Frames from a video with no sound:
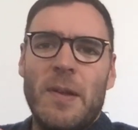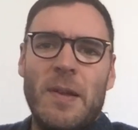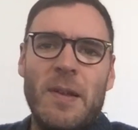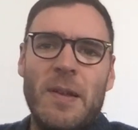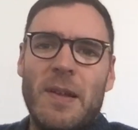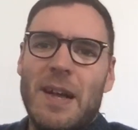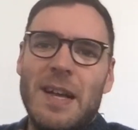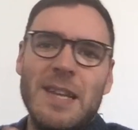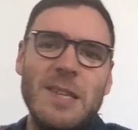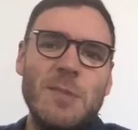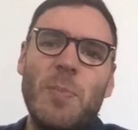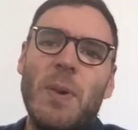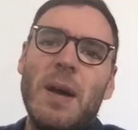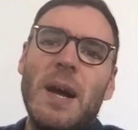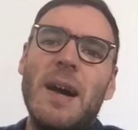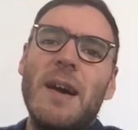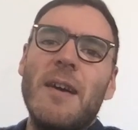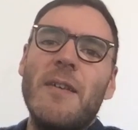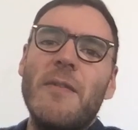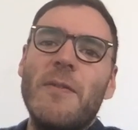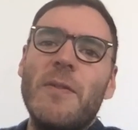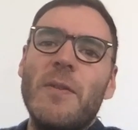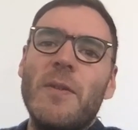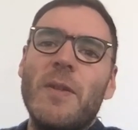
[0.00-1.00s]
as
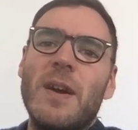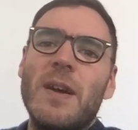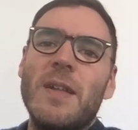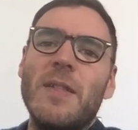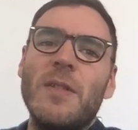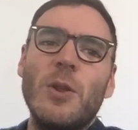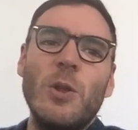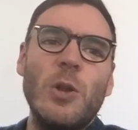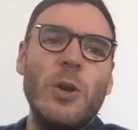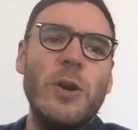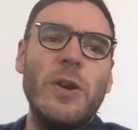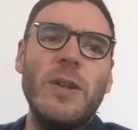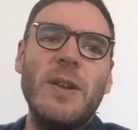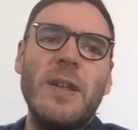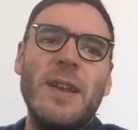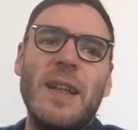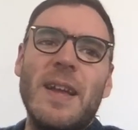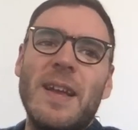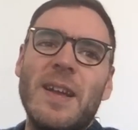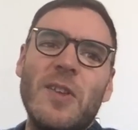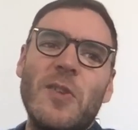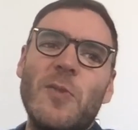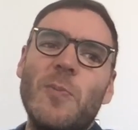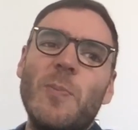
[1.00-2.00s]
part of like the learning
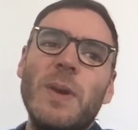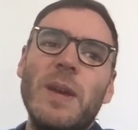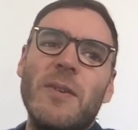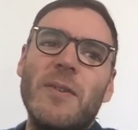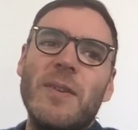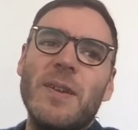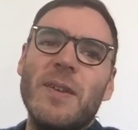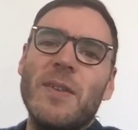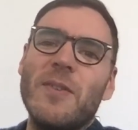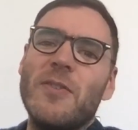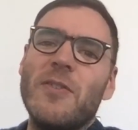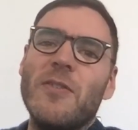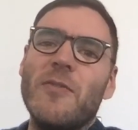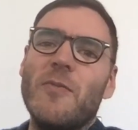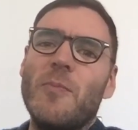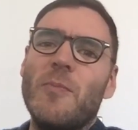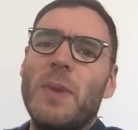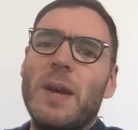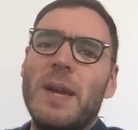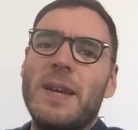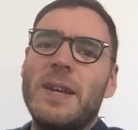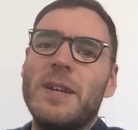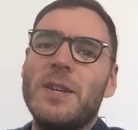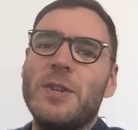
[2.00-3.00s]
experience of
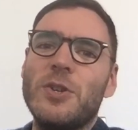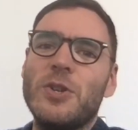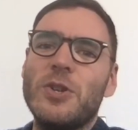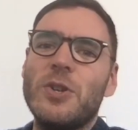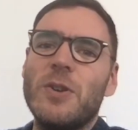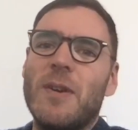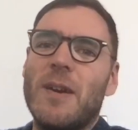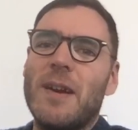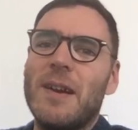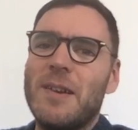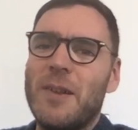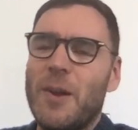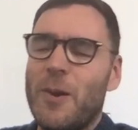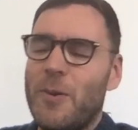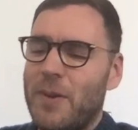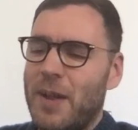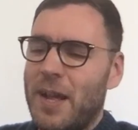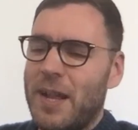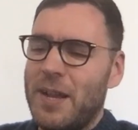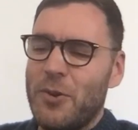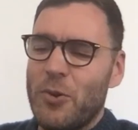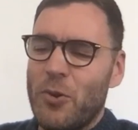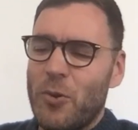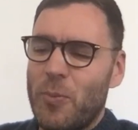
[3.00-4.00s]
making sure I
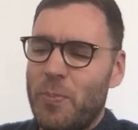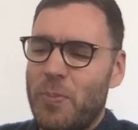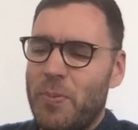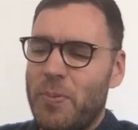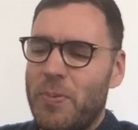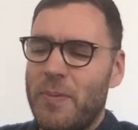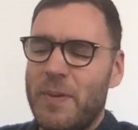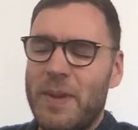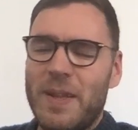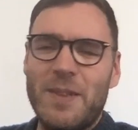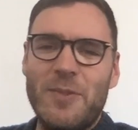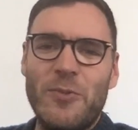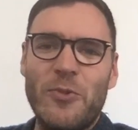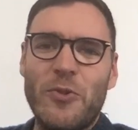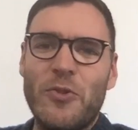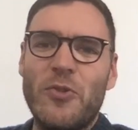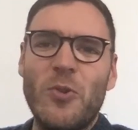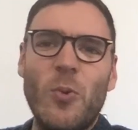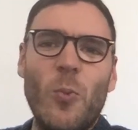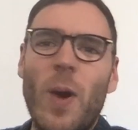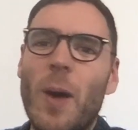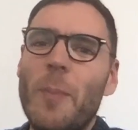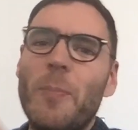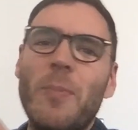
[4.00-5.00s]
don't end up in
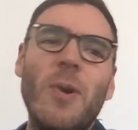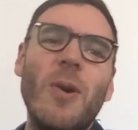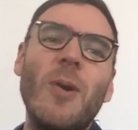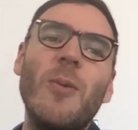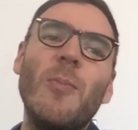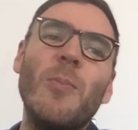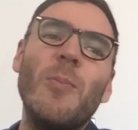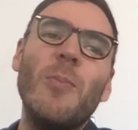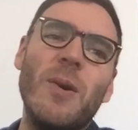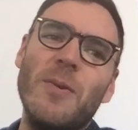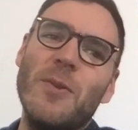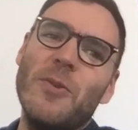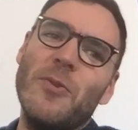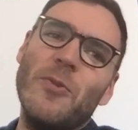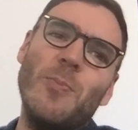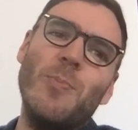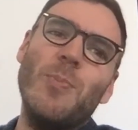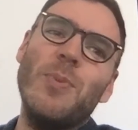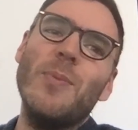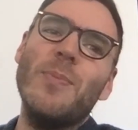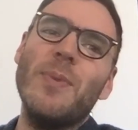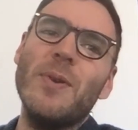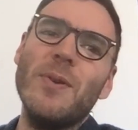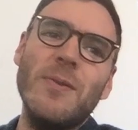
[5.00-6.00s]
just a web components
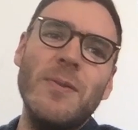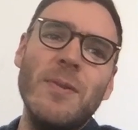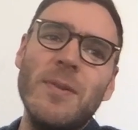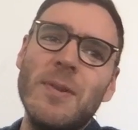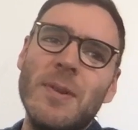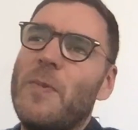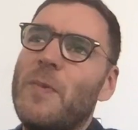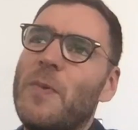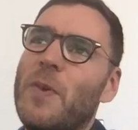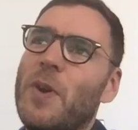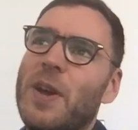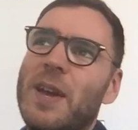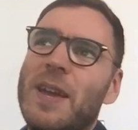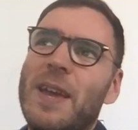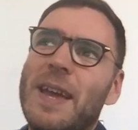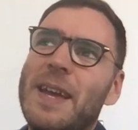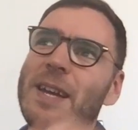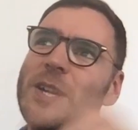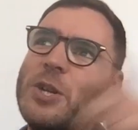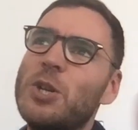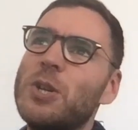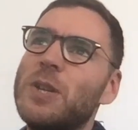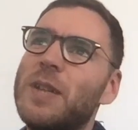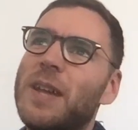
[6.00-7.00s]
bubble,
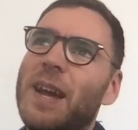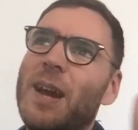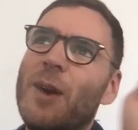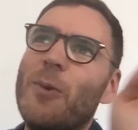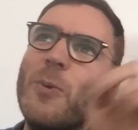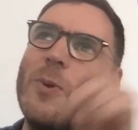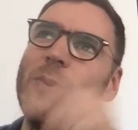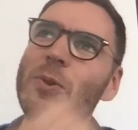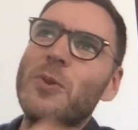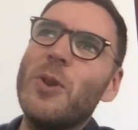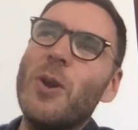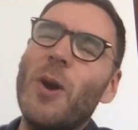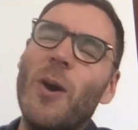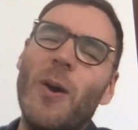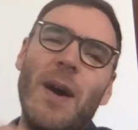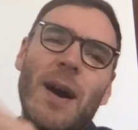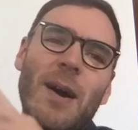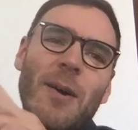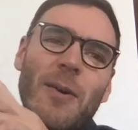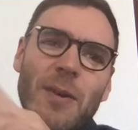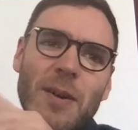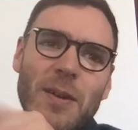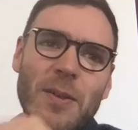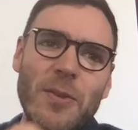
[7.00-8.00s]
occasionally I would go
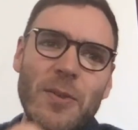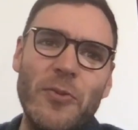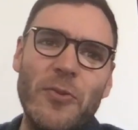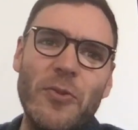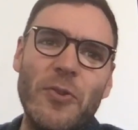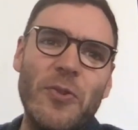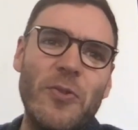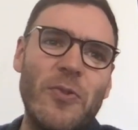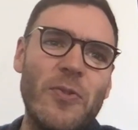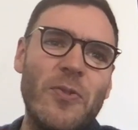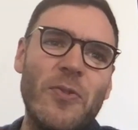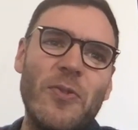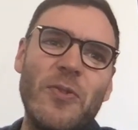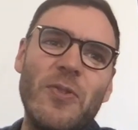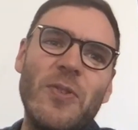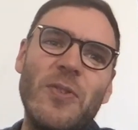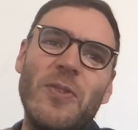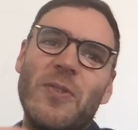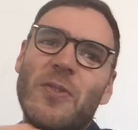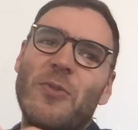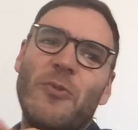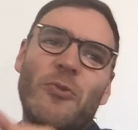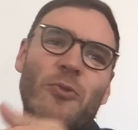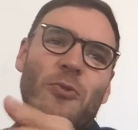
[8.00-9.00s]
out and
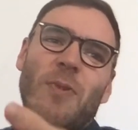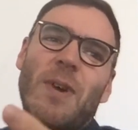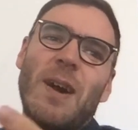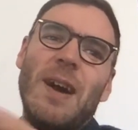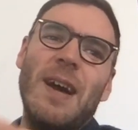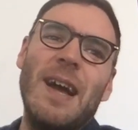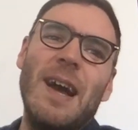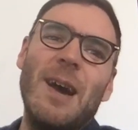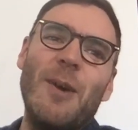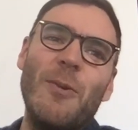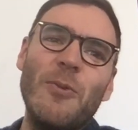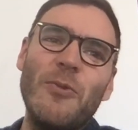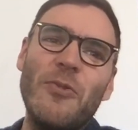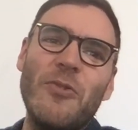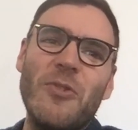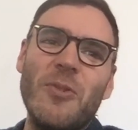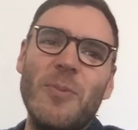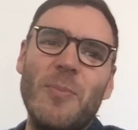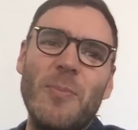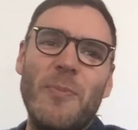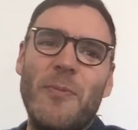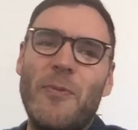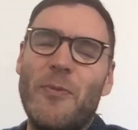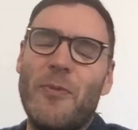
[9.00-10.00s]
just try out
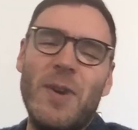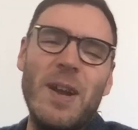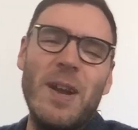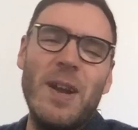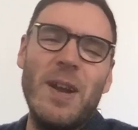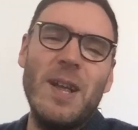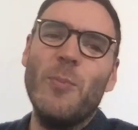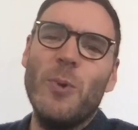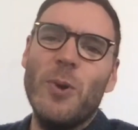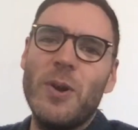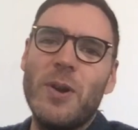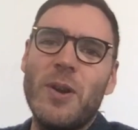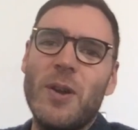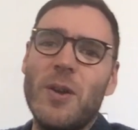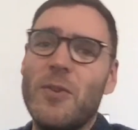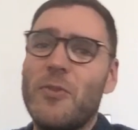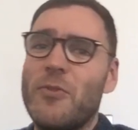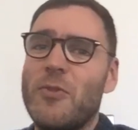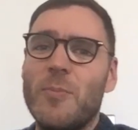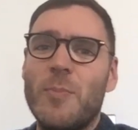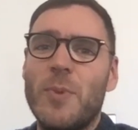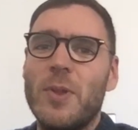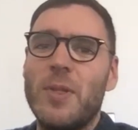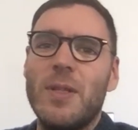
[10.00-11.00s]
some framework
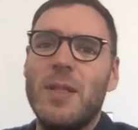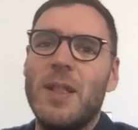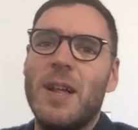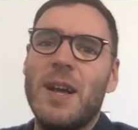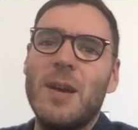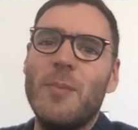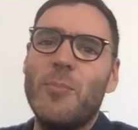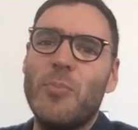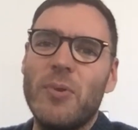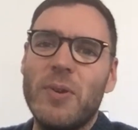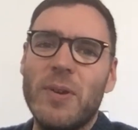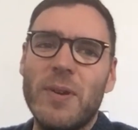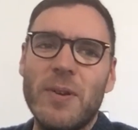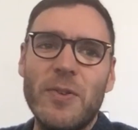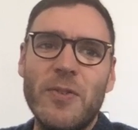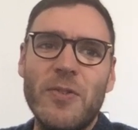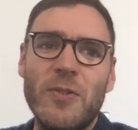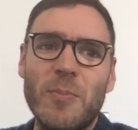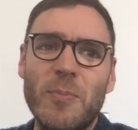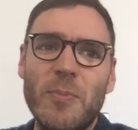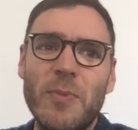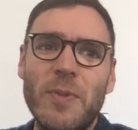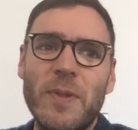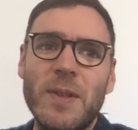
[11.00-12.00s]
or some other library or
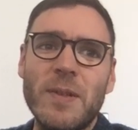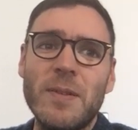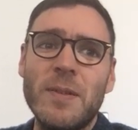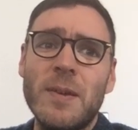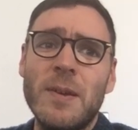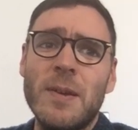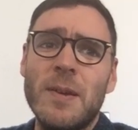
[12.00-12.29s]
something.